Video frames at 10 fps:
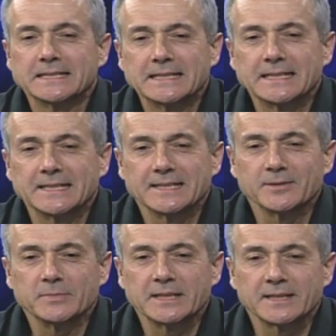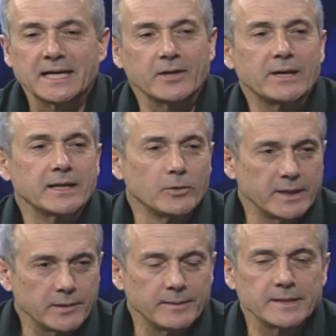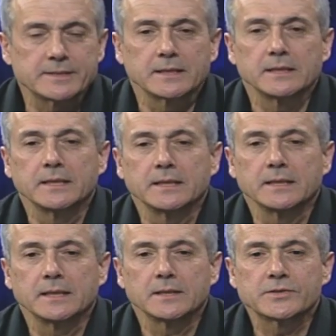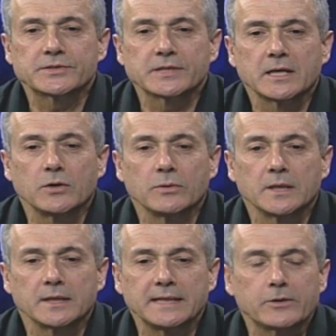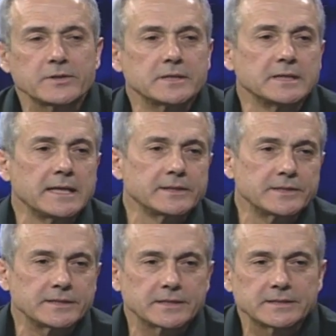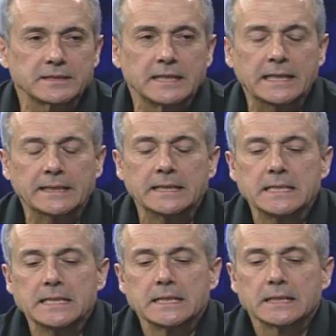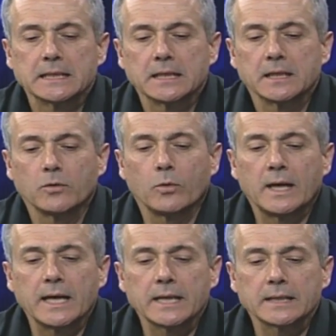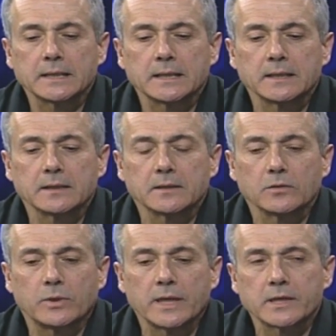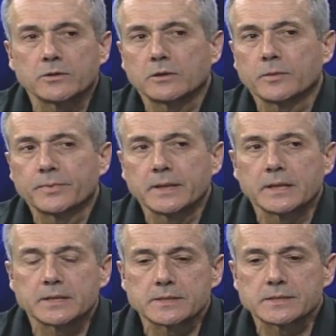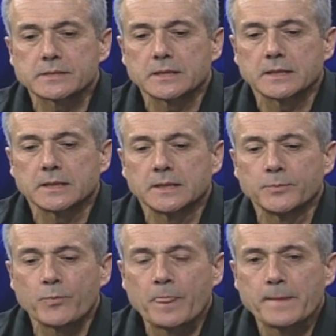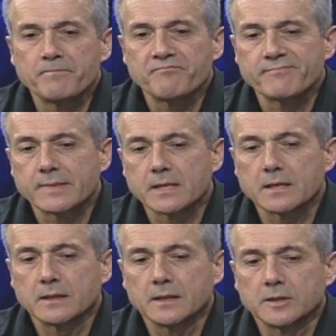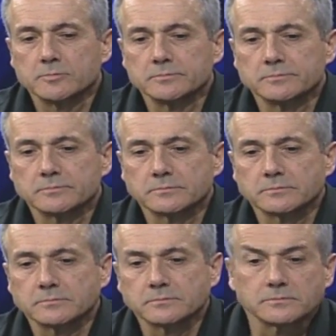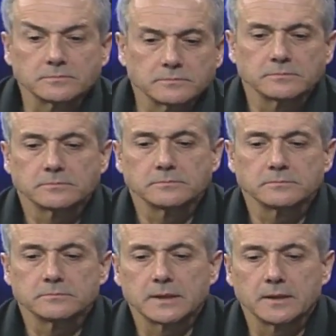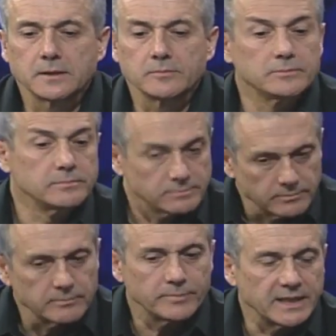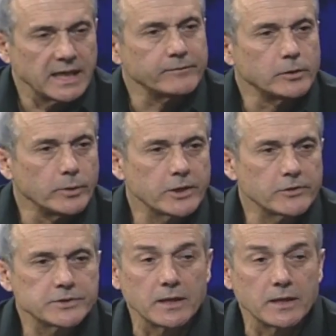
uh, meaning I ran away, basically. Uh, so uh, that was in nineteen sixty-nine. Uh, why, uh, why Europeans um, um, uh, behave the way you,